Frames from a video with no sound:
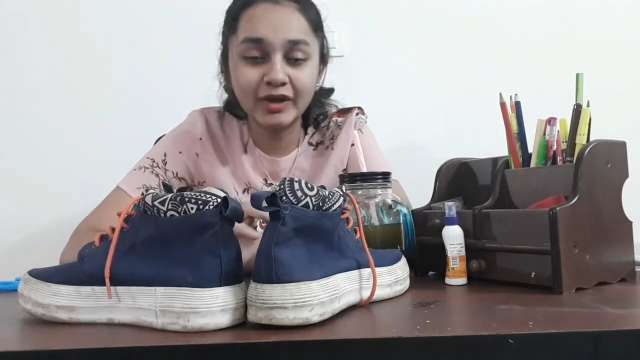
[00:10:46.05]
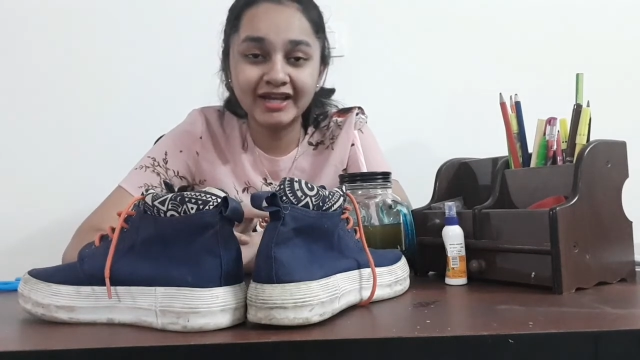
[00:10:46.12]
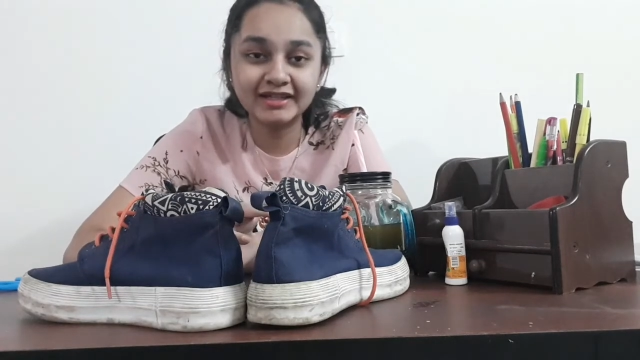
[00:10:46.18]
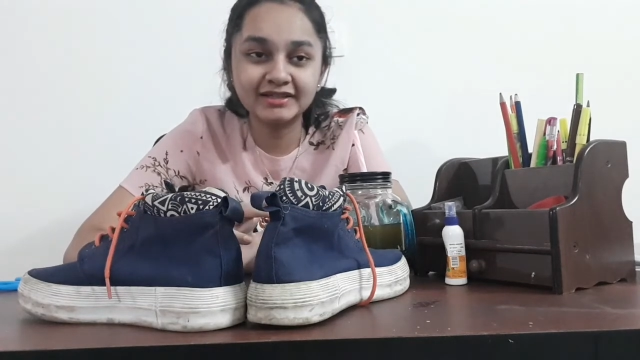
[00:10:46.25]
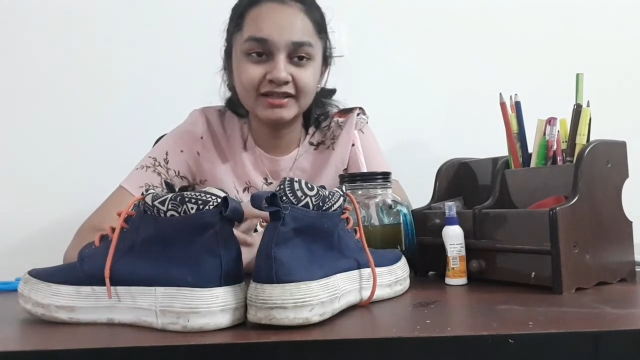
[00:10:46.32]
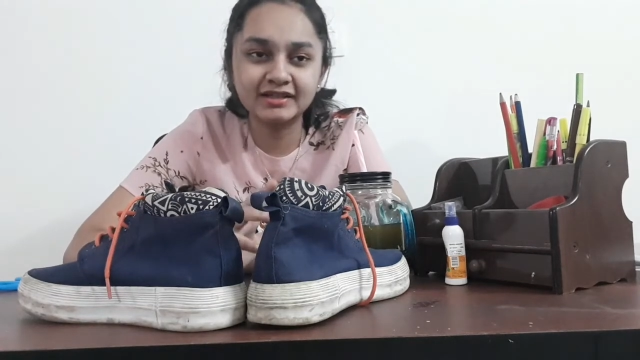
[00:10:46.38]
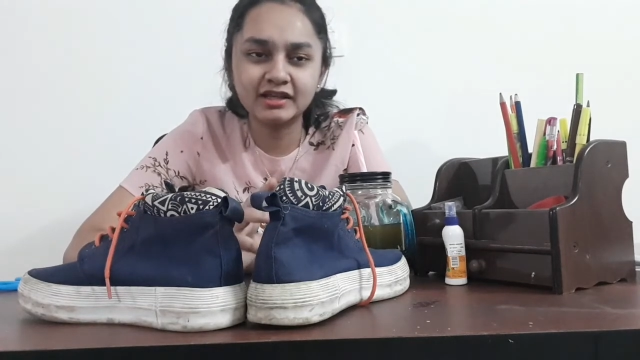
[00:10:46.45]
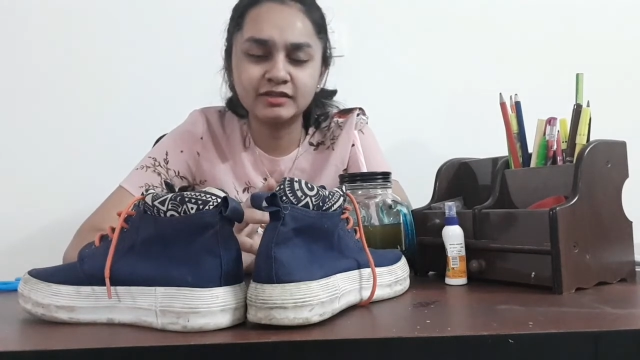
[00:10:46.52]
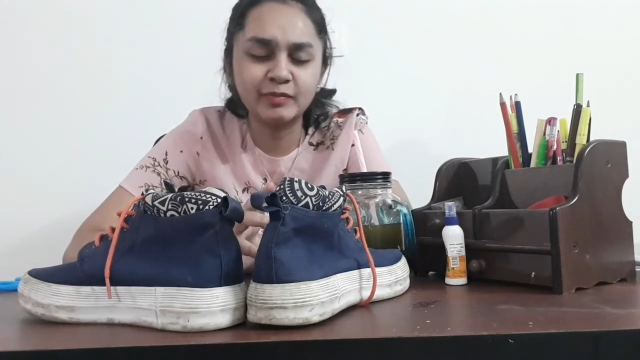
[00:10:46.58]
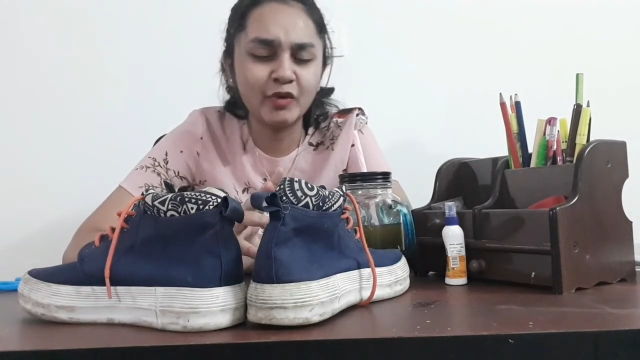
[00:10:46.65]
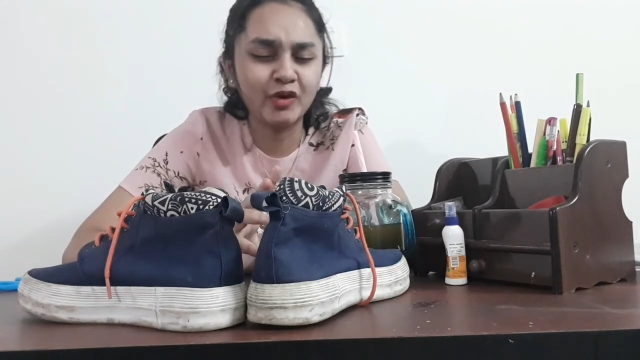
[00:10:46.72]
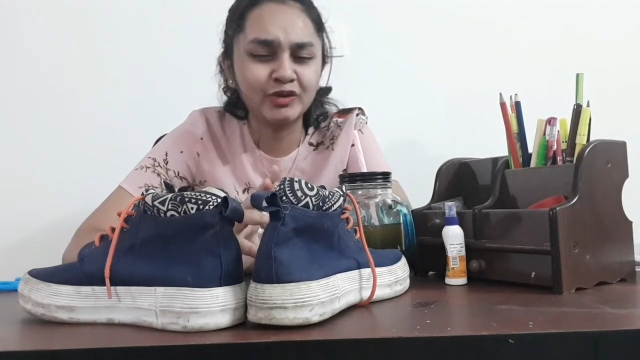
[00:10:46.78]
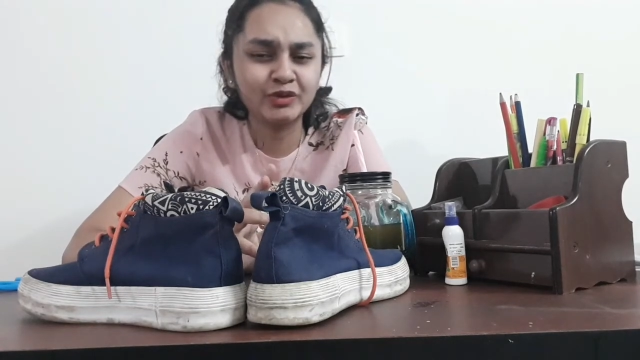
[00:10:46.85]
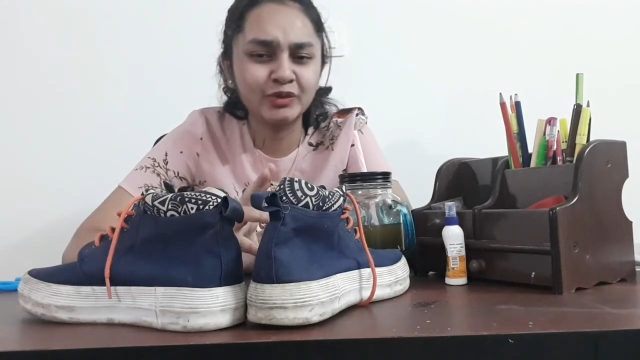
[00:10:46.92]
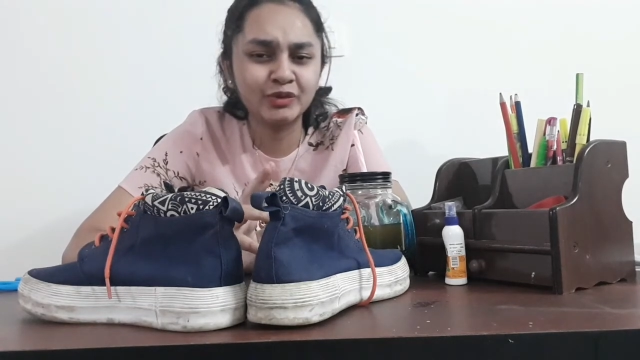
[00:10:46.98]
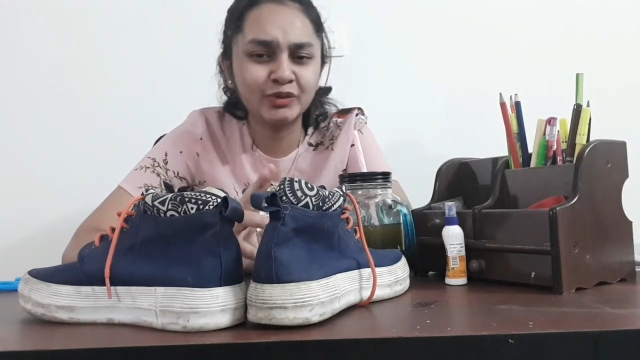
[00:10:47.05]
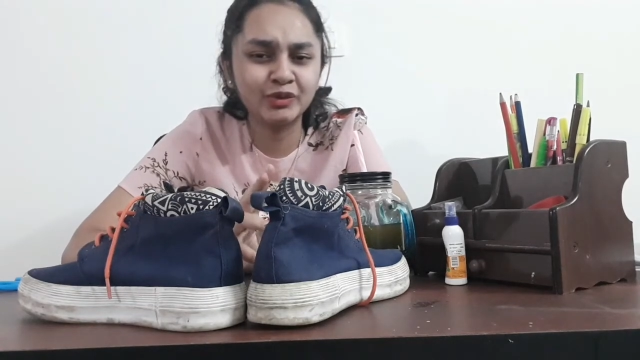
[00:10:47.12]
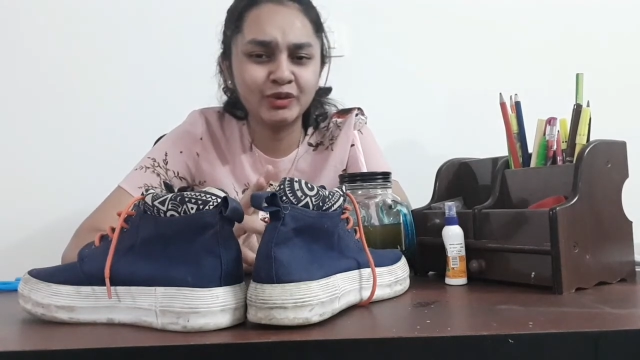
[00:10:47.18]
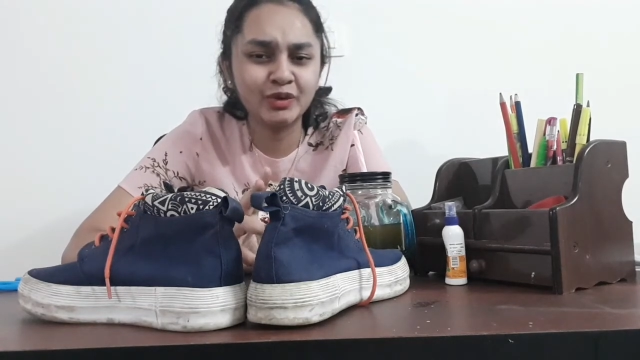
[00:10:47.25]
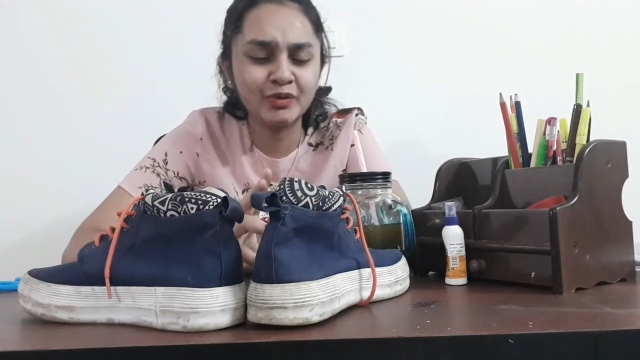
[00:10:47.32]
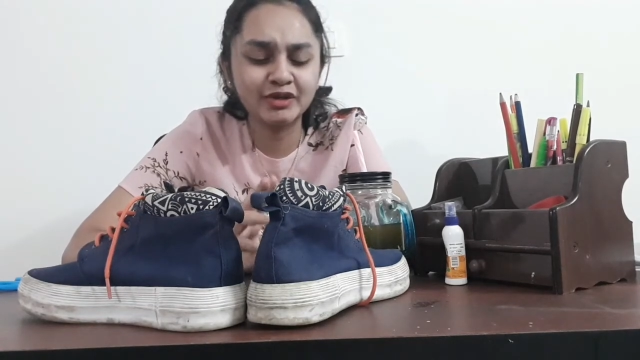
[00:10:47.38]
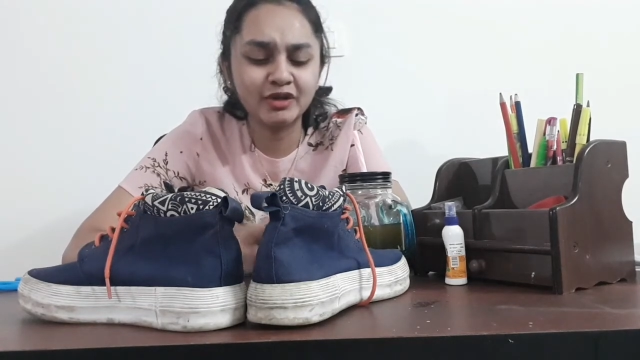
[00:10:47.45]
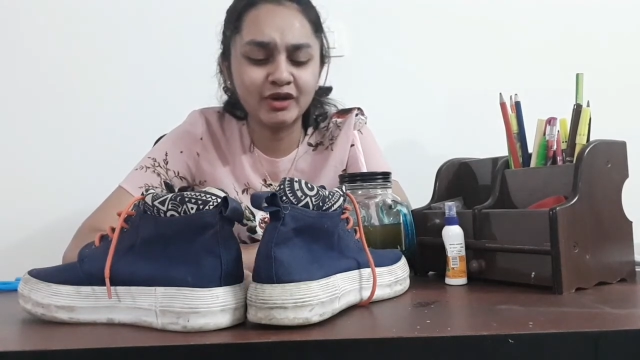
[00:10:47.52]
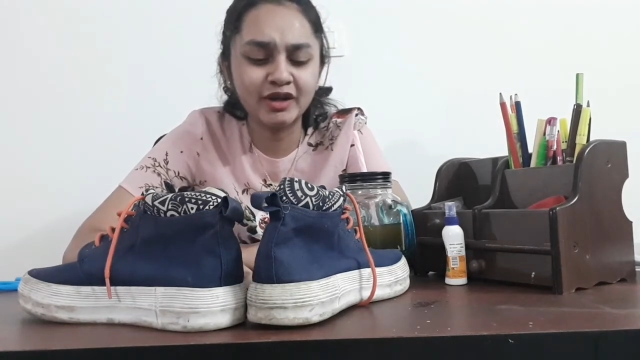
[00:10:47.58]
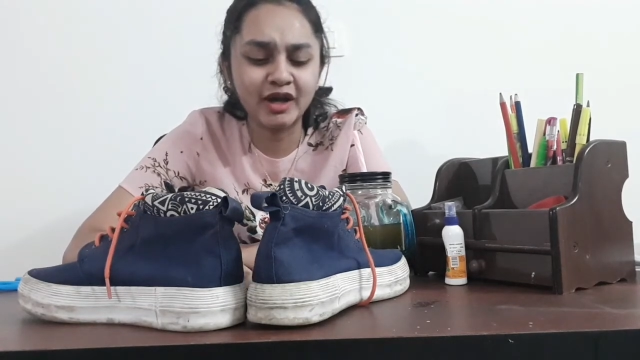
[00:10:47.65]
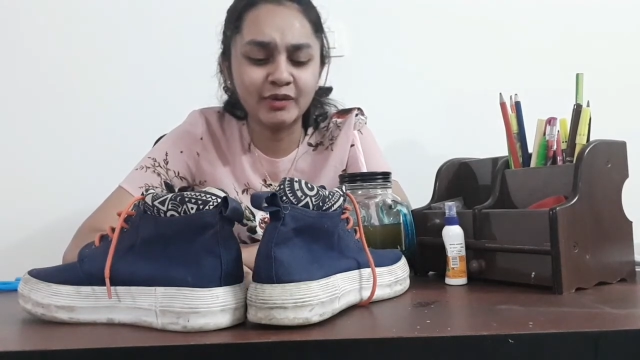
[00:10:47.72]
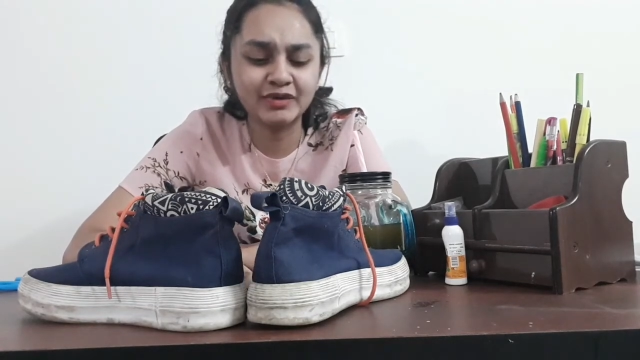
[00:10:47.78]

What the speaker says: went and I spoke to Louis Vuitton.